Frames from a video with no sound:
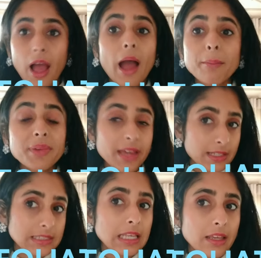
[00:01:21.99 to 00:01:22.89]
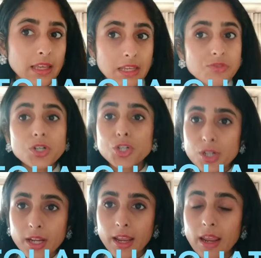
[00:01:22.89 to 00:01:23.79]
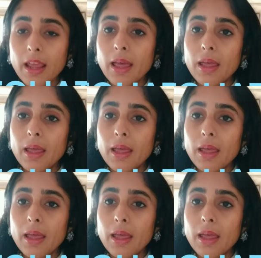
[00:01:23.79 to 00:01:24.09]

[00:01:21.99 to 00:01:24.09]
I'm guessing. Even today,